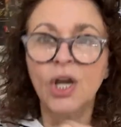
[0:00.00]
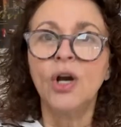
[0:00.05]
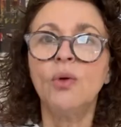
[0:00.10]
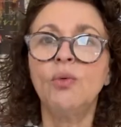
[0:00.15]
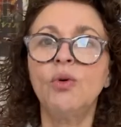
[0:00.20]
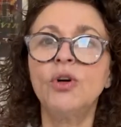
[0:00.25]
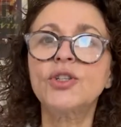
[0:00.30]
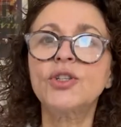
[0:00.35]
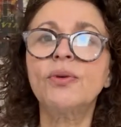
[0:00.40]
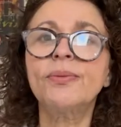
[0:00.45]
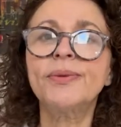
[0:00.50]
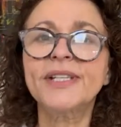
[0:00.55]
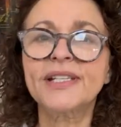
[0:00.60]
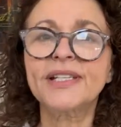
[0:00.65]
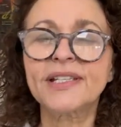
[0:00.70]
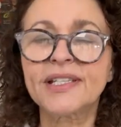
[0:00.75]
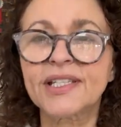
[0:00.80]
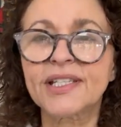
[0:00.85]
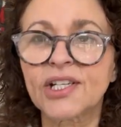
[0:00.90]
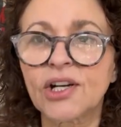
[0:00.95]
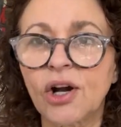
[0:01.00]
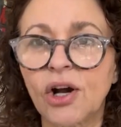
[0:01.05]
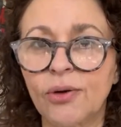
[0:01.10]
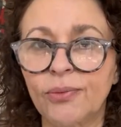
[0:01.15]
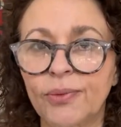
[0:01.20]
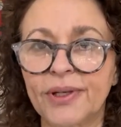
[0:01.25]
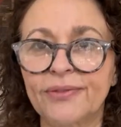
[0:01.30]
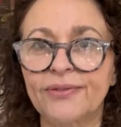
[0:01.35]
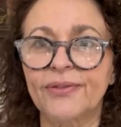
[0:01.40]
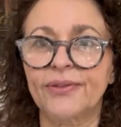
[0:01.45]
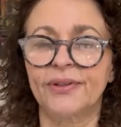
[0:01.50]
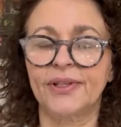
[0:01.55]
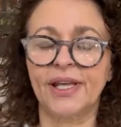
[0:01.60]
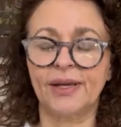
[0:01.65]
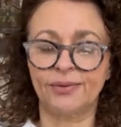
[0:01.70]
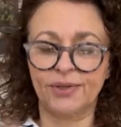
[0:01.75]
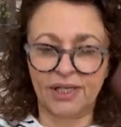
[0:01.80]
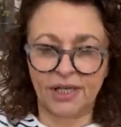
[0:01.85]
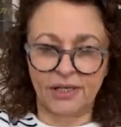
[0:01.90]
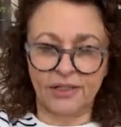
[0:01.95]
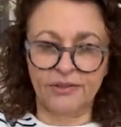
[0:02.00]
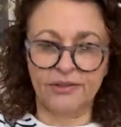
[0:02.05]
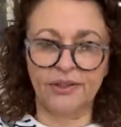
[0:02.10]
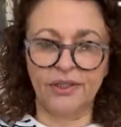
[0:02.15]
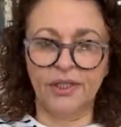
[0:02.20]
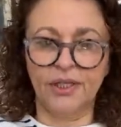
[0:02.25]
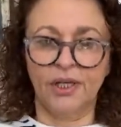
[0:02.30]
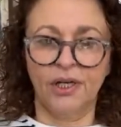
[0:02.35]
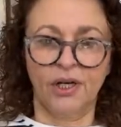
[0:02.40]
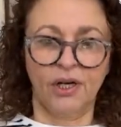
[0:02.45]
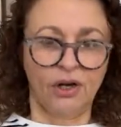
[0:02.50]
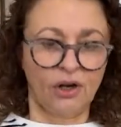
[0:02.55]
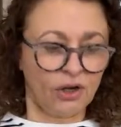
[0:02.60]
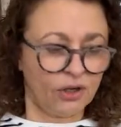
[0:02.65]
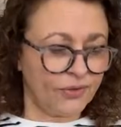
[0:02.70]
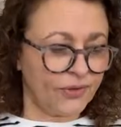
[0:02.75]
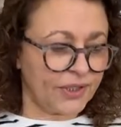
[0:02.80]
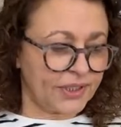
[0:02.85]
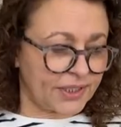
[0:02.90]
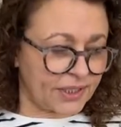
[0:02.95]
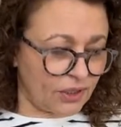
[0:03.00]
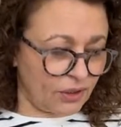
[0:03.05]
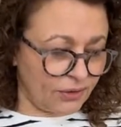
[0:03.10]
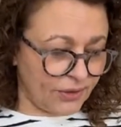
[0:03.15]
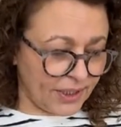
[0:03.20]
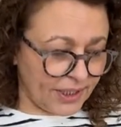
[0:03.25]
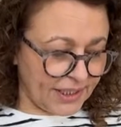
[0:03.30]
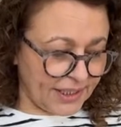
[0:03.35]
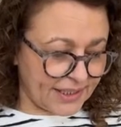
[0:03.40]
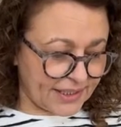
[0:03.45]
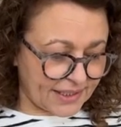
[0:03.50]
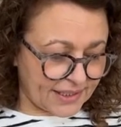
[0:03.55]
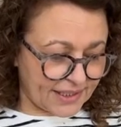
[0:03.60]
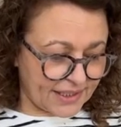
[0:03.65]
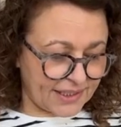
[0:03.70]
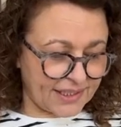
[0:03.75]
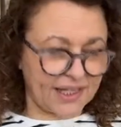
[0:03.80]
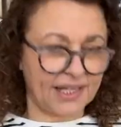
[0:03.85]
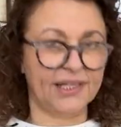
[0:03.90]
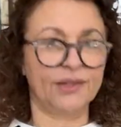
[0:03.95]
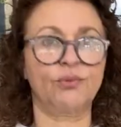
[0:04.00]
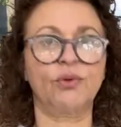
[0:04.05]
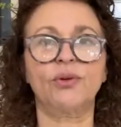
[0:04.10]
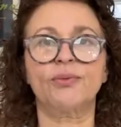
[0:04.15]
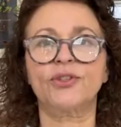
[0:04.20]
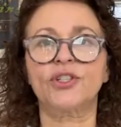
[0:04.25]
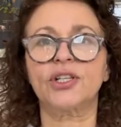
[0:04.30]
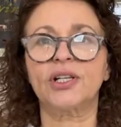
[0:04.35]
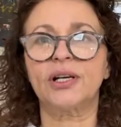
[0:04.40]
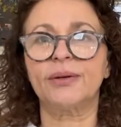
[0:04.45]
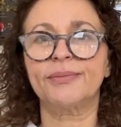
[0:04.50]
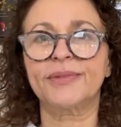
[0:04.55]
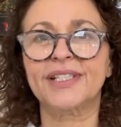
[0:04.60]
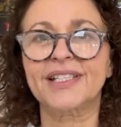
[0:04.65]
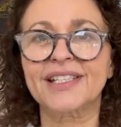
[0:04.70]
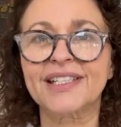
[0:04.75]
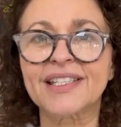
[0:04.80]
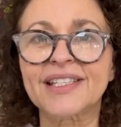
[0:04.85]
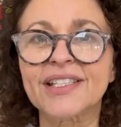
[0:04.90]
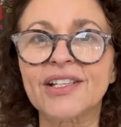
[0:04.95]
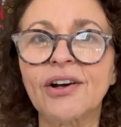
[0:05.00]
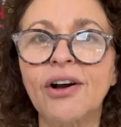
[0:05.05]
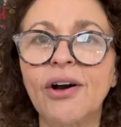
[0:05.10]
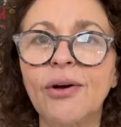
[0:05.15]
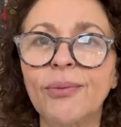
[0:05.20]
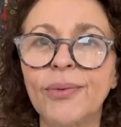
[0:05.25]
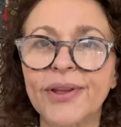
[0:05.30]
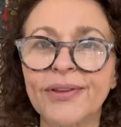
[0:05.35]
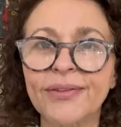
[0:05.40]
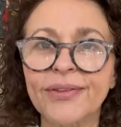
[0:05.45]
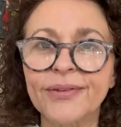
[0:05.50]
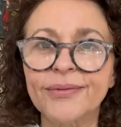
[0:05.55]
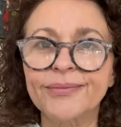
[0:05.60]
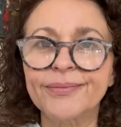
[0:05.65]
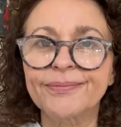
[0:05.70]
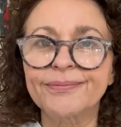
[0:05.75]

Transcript: What do you want me to start with? There we go. On the on the list today, what would you like me to start with?